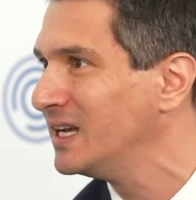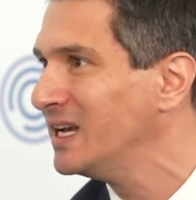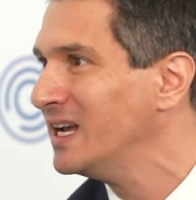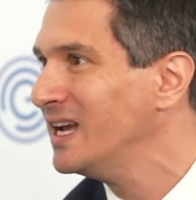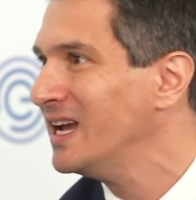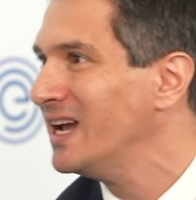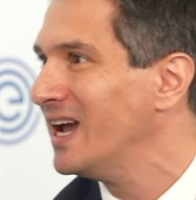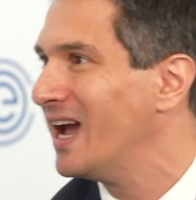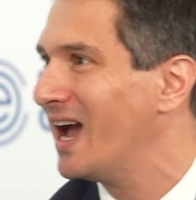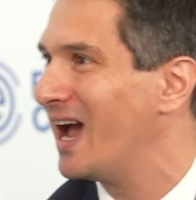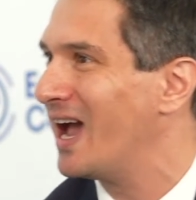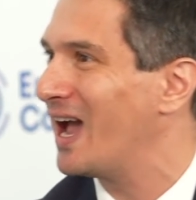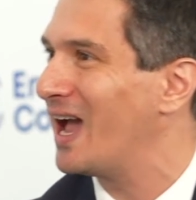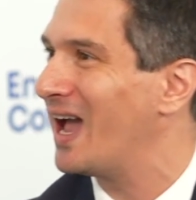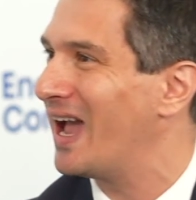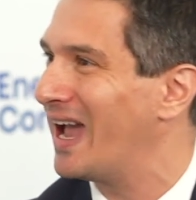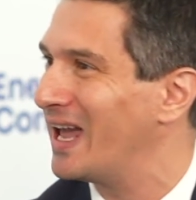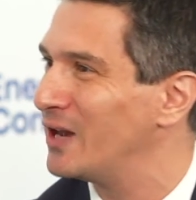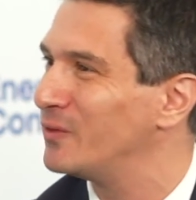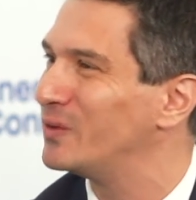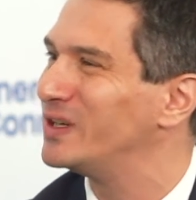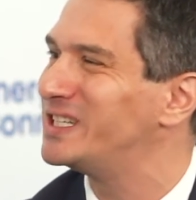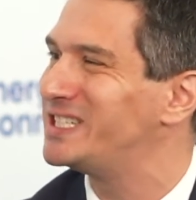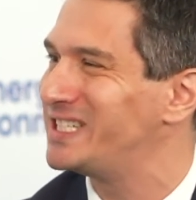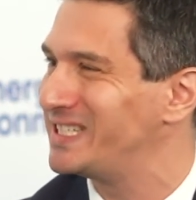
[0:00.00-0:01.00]

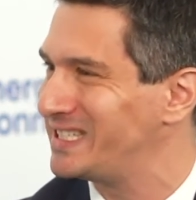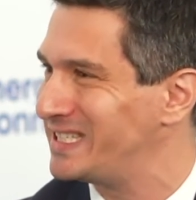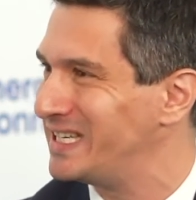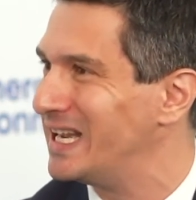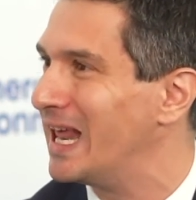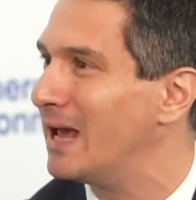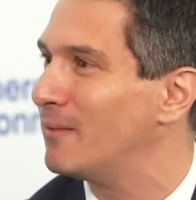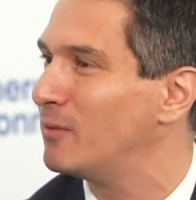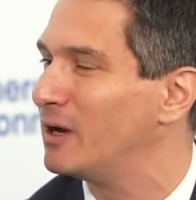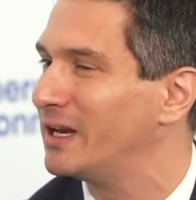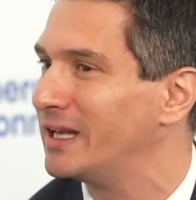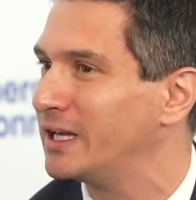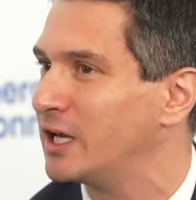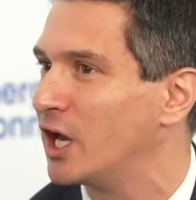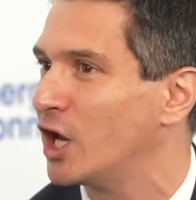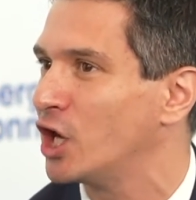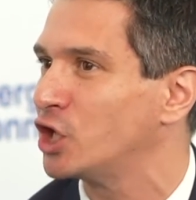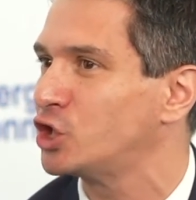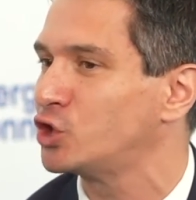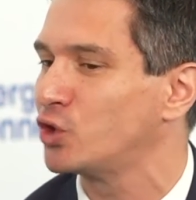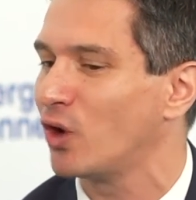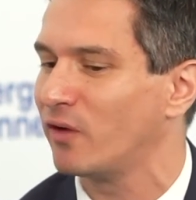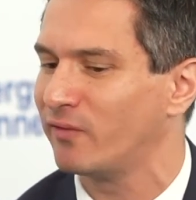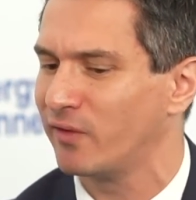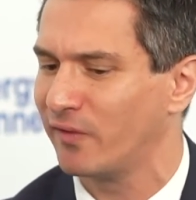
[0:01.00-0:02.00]
and which is enabling
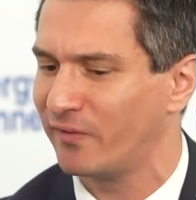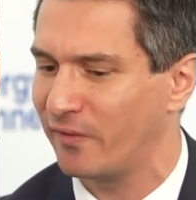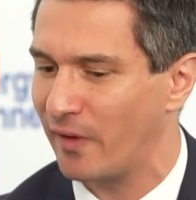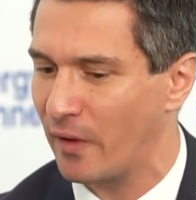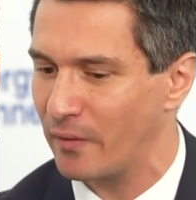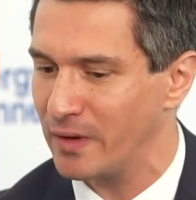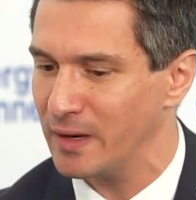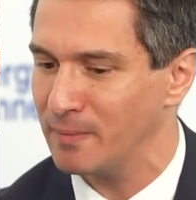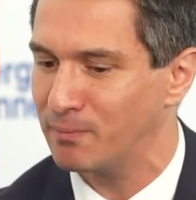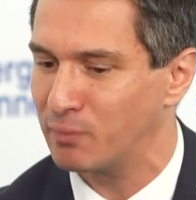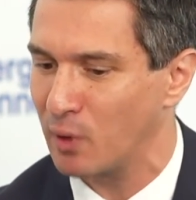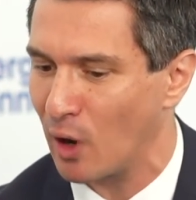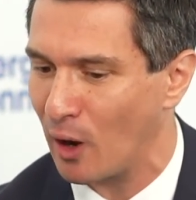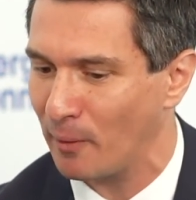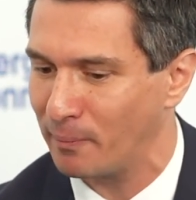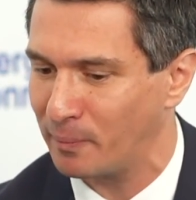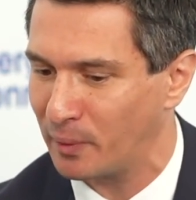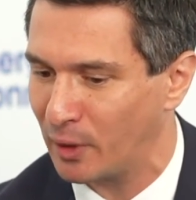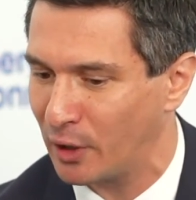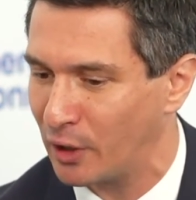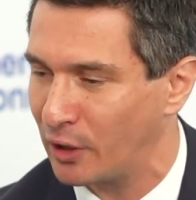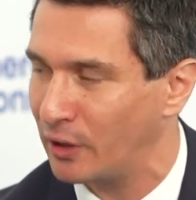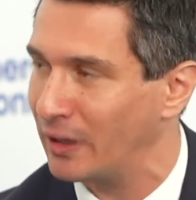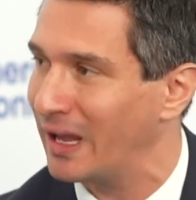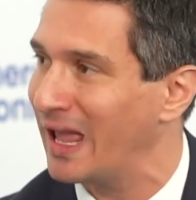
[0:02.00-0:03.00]
us to have a very
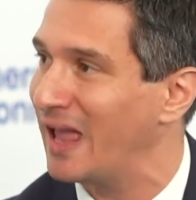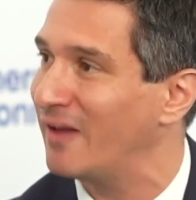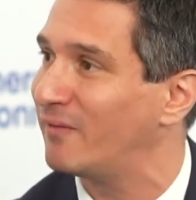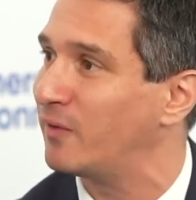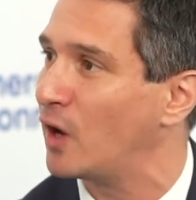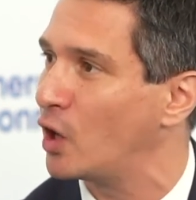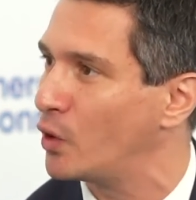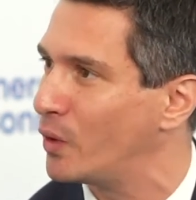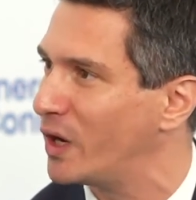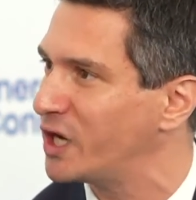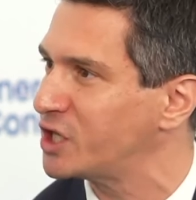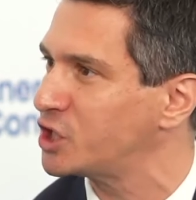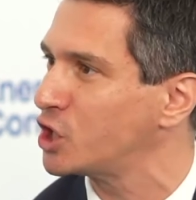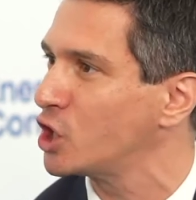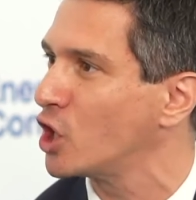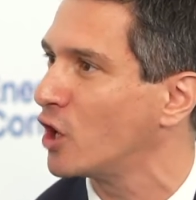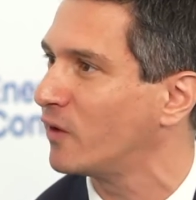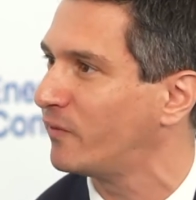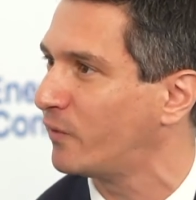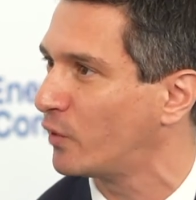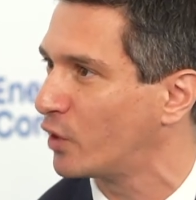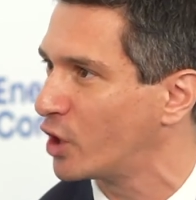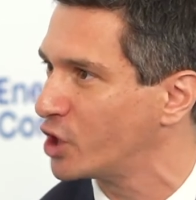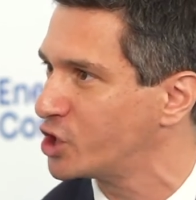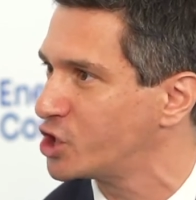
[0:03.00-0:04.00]
proper evaluation
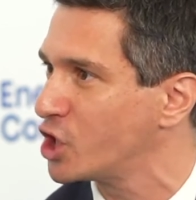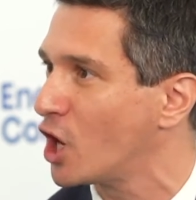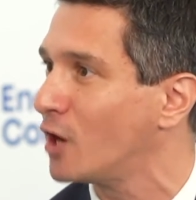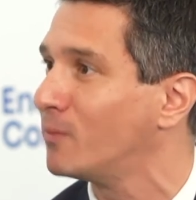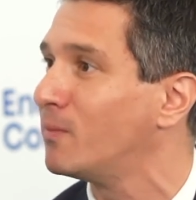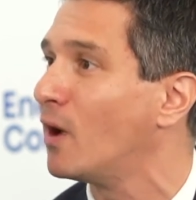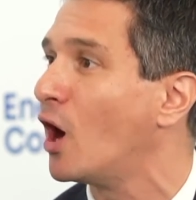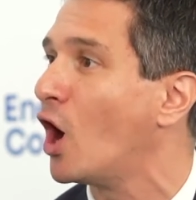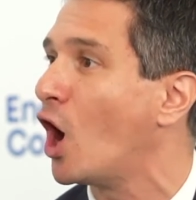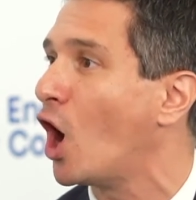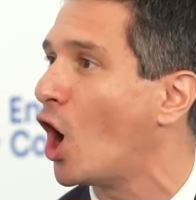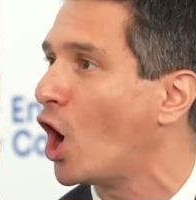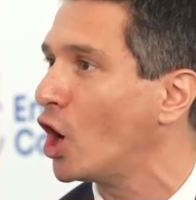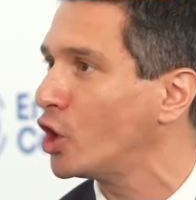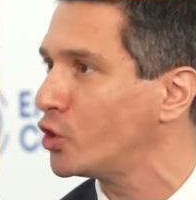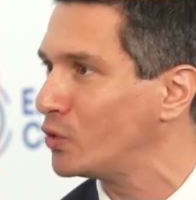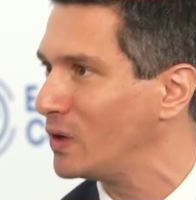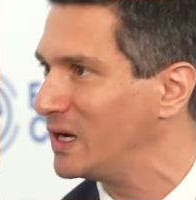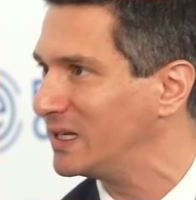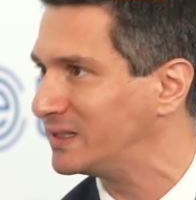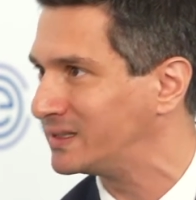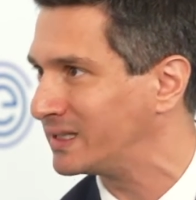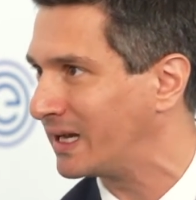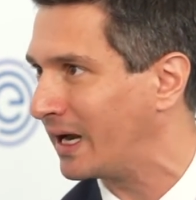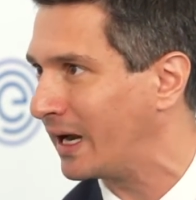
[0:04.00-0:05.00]
of our job on
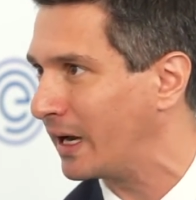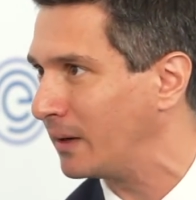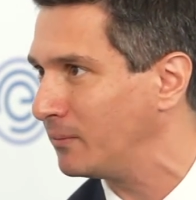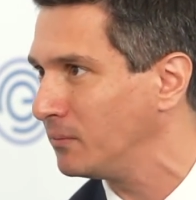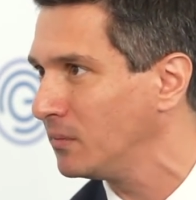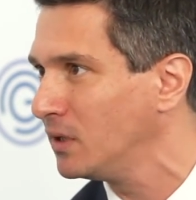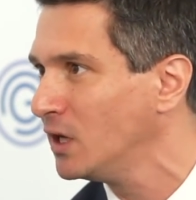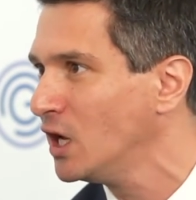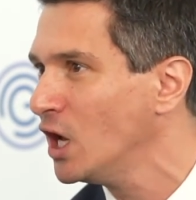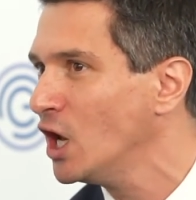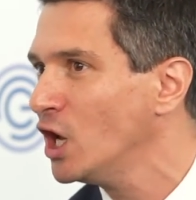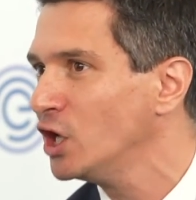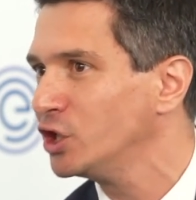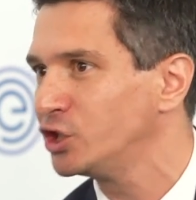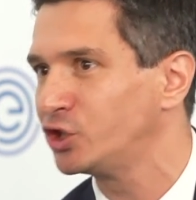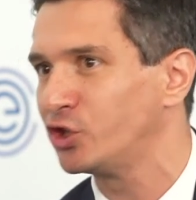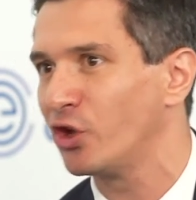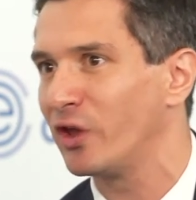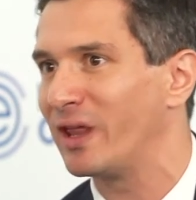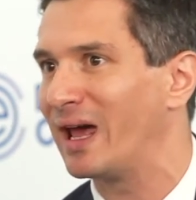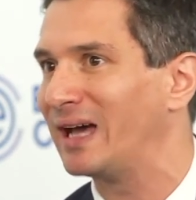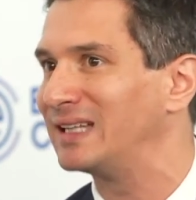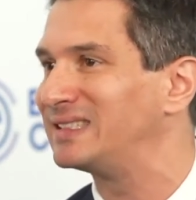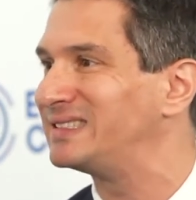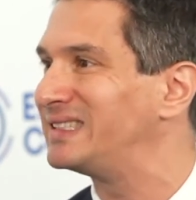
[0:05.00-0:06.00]
real time, so
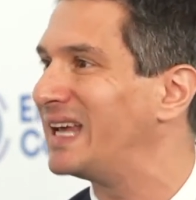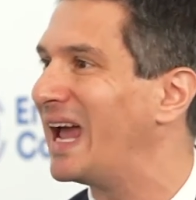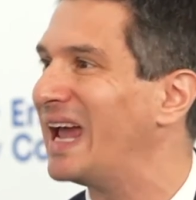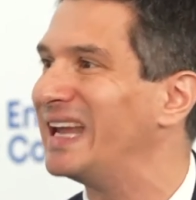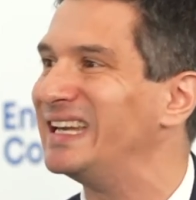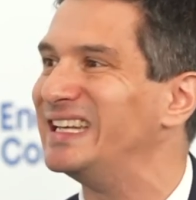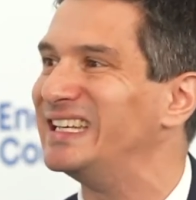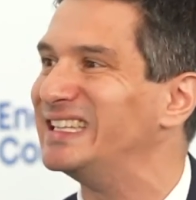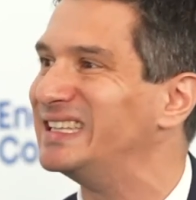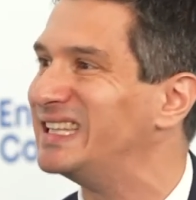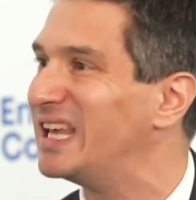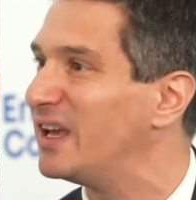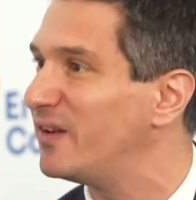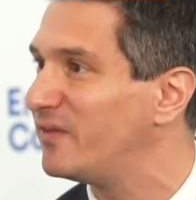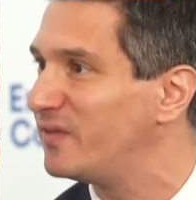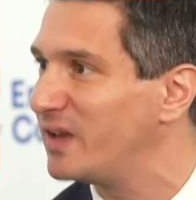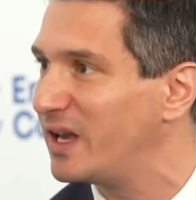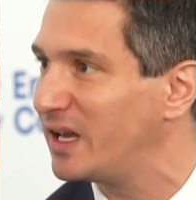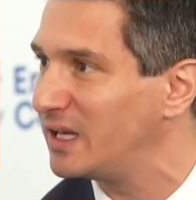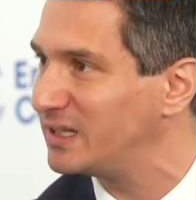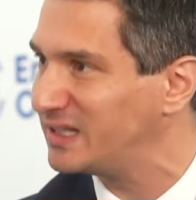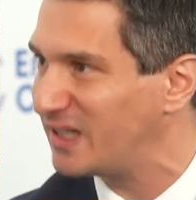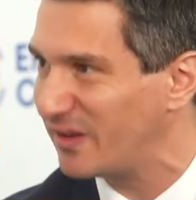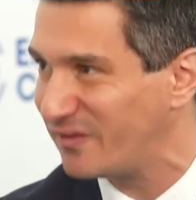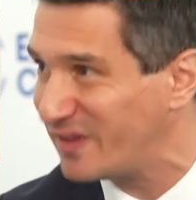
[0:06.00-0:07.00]
that any
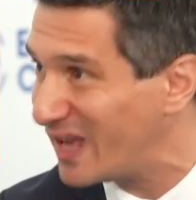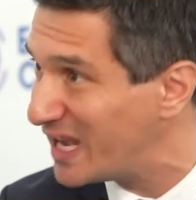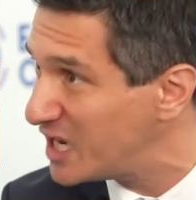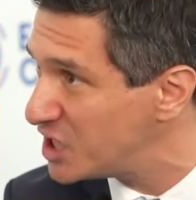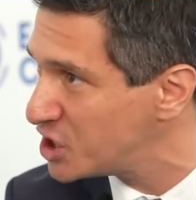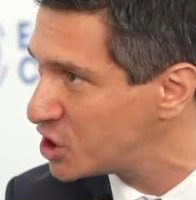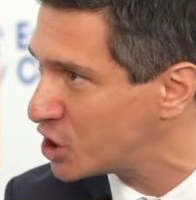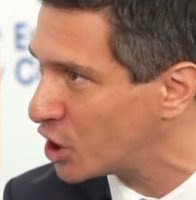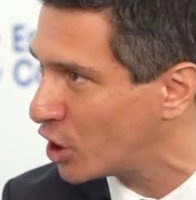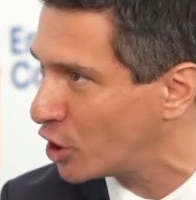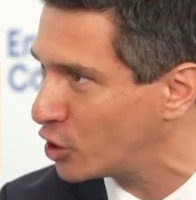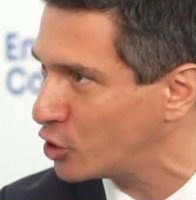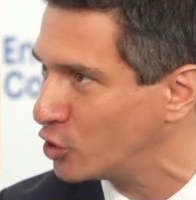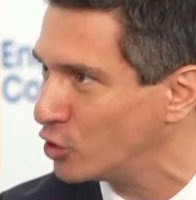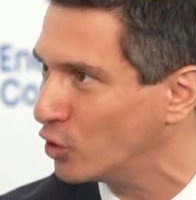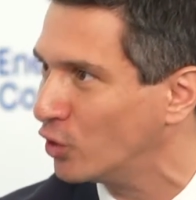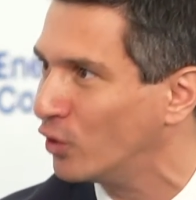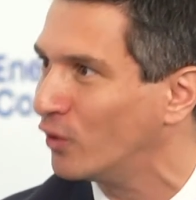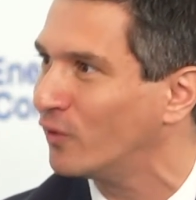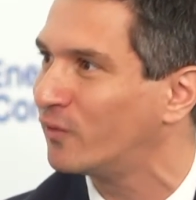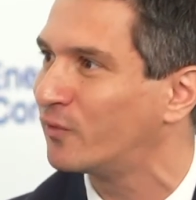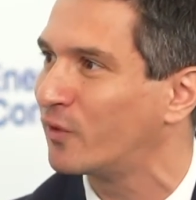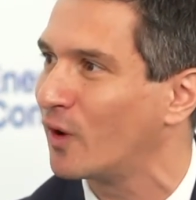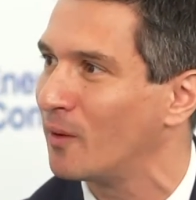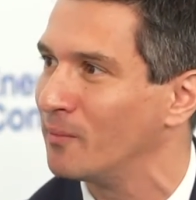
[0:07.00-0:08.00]

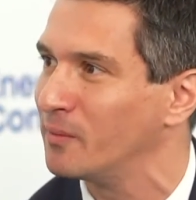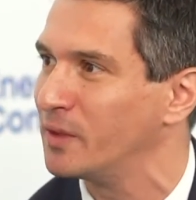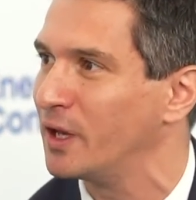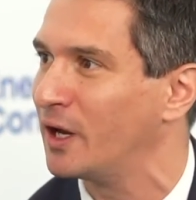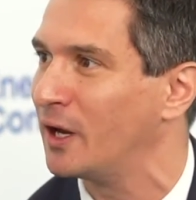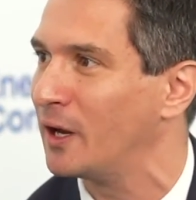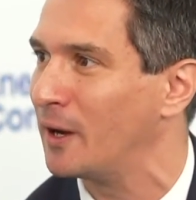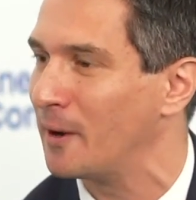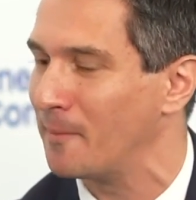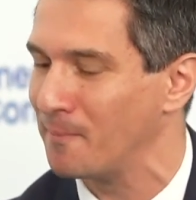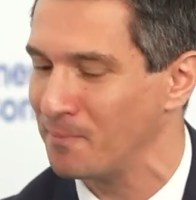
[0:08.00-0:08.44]
deviation from the